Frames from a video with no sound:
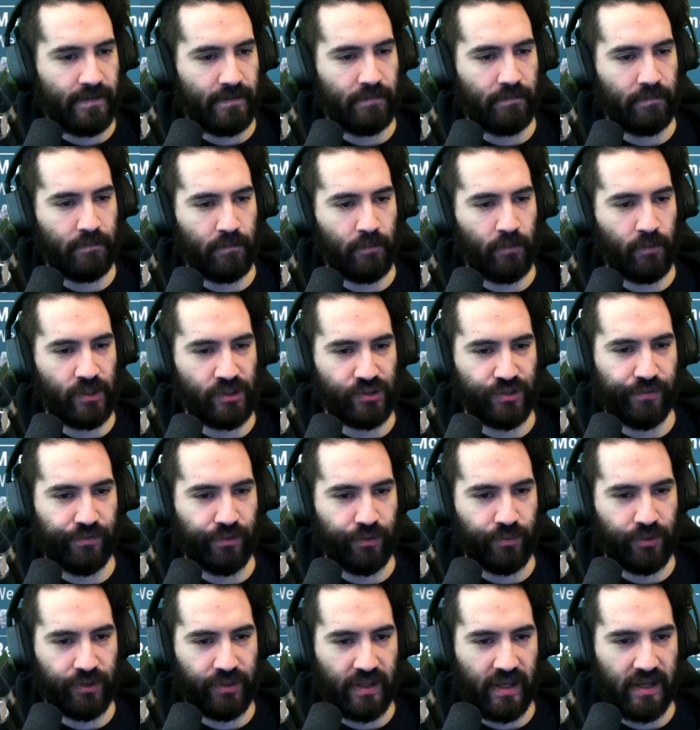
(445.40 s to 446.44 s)
Whichever
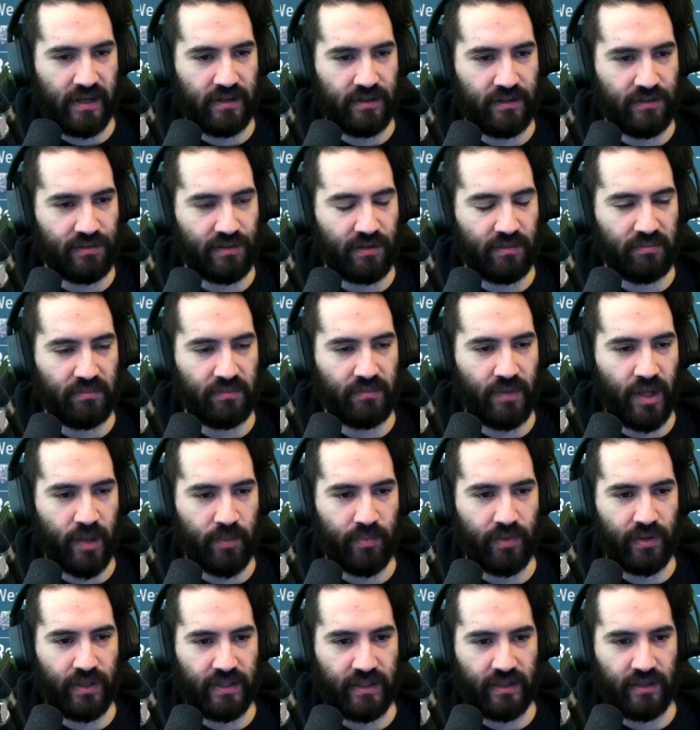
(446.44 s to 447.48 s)
one that is, I'm
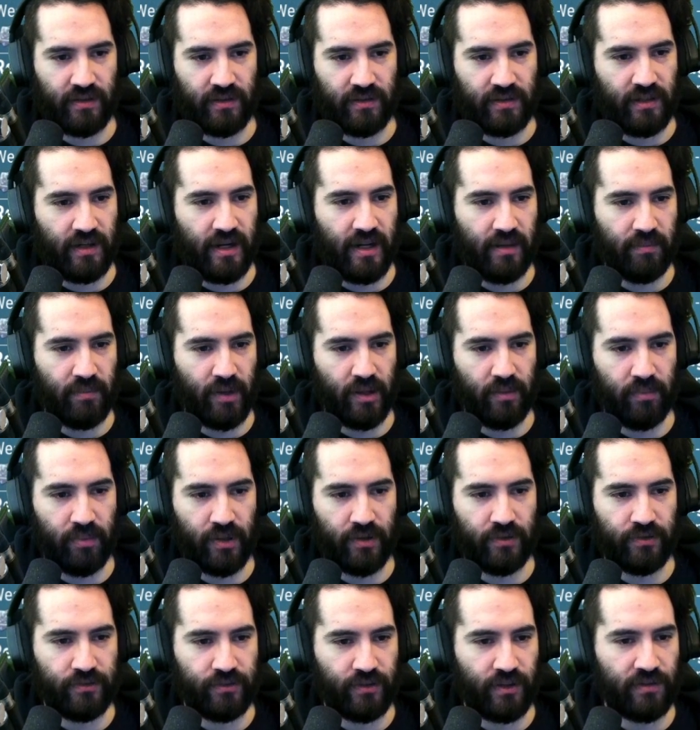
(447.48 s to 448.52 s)
blanking on the name. I
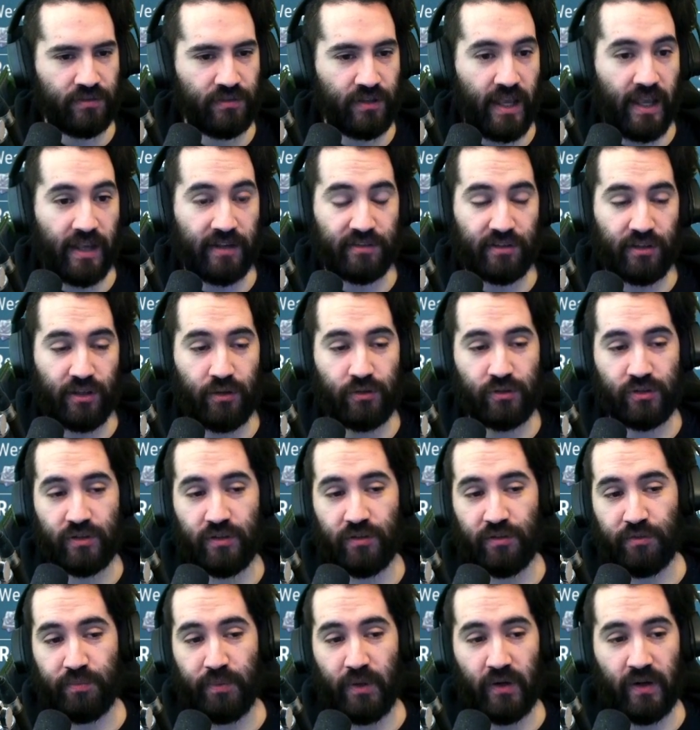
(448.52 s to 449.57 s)
apologize. Executioner
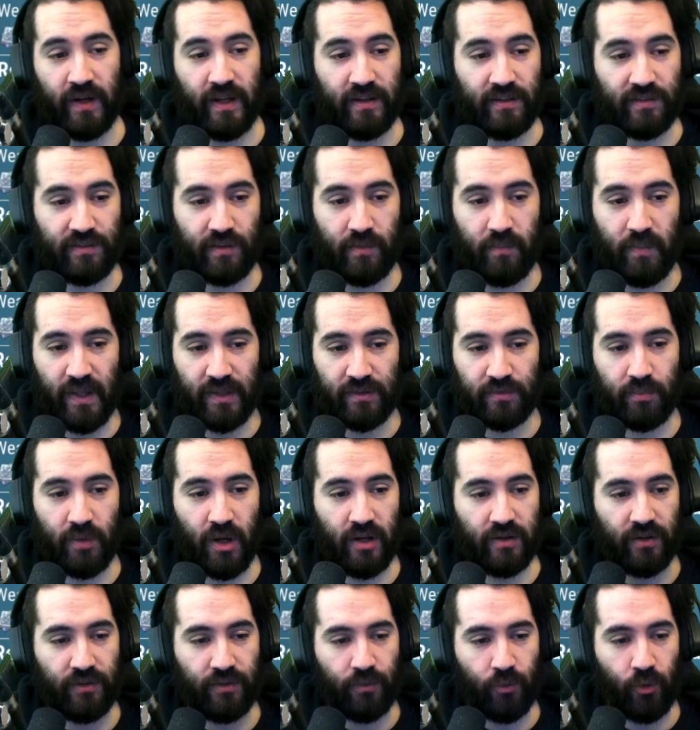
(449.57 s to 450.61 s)
Spearhead is the best mod
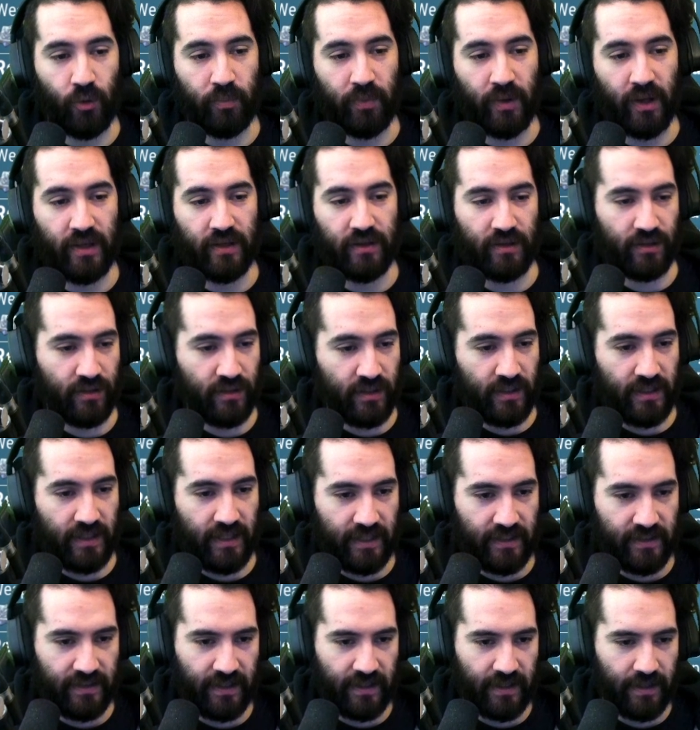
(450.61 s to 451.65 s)
on the Warpike
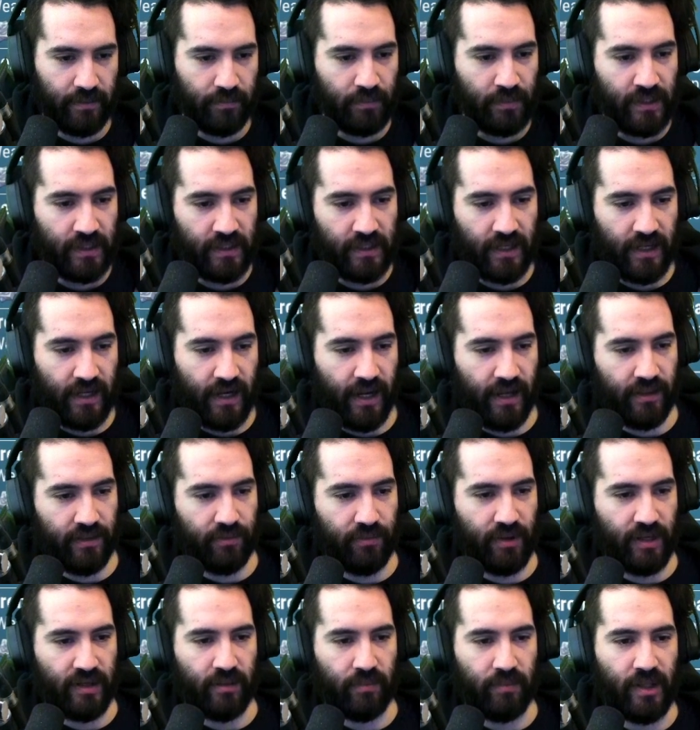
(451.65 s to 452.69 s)
in the game. Highly
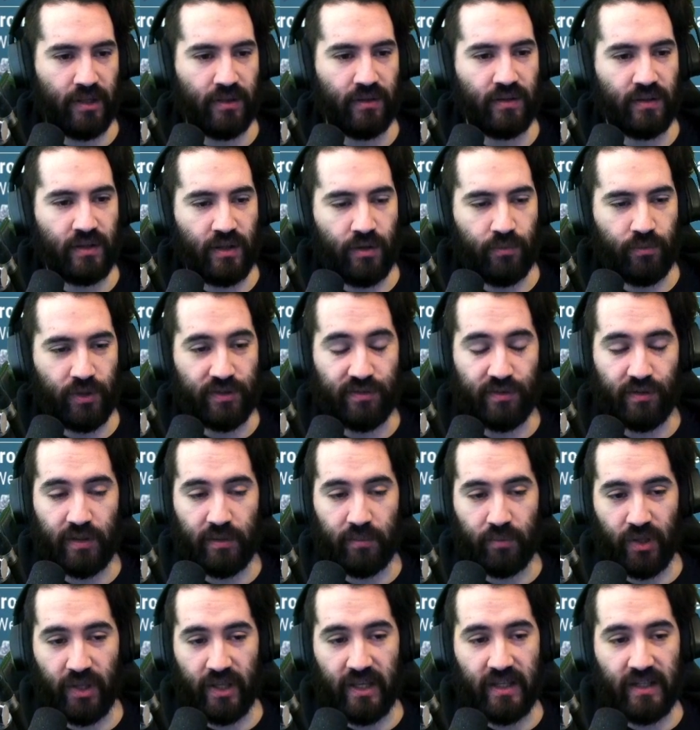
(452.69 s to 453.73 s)
recommend. Whistling
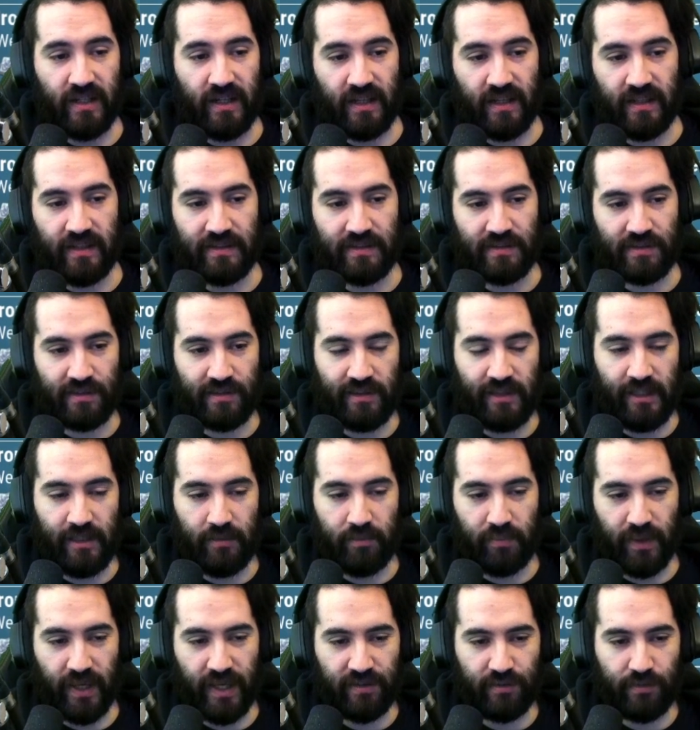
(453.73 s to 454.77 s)
Blade is the
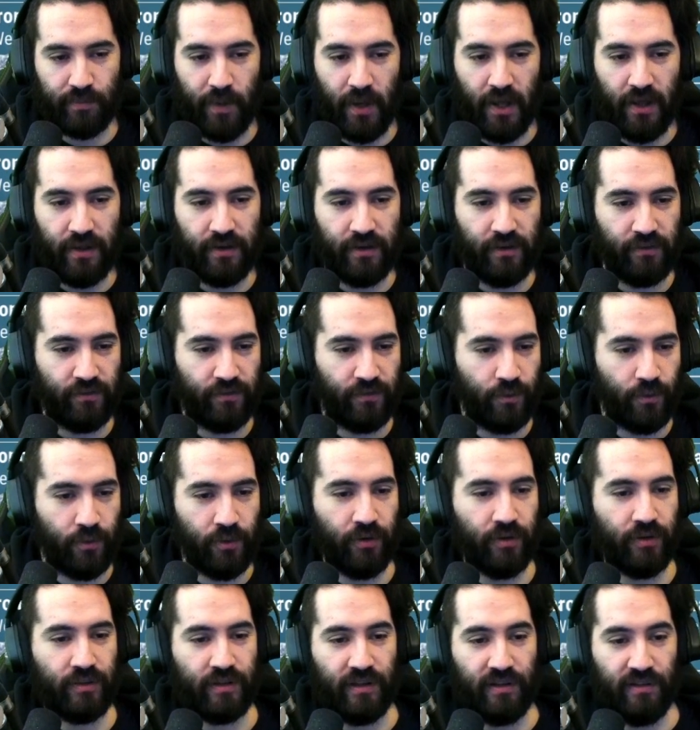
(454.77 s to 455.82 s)
best mod
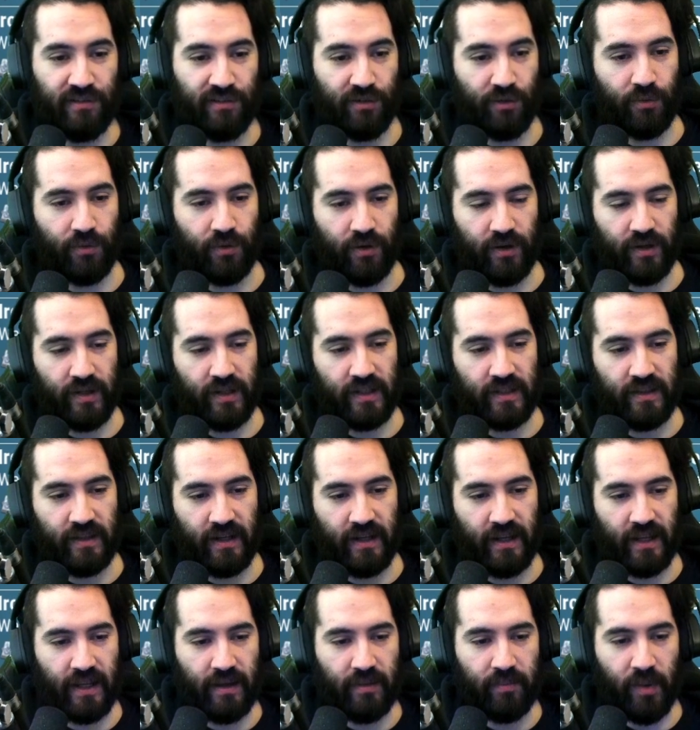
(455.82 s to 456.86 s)
for the sword in the
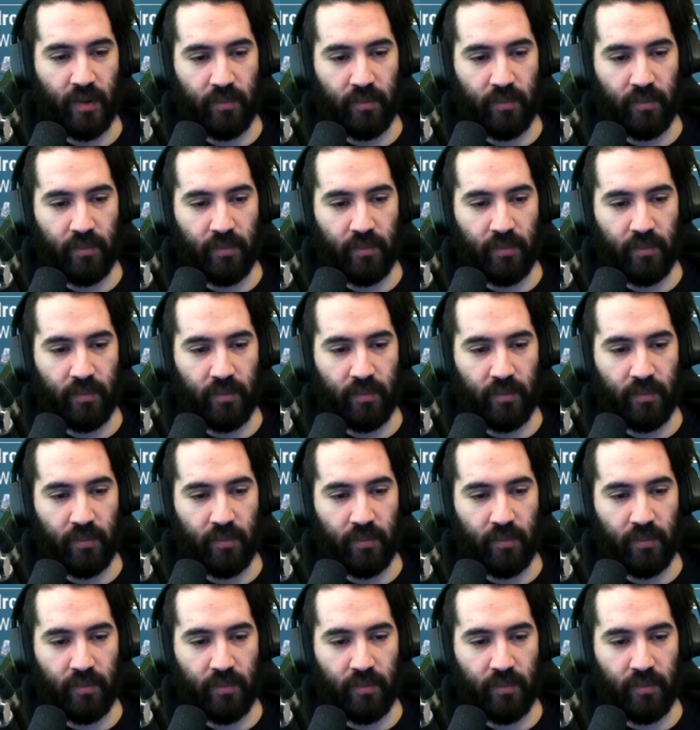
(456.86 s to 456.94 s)
game.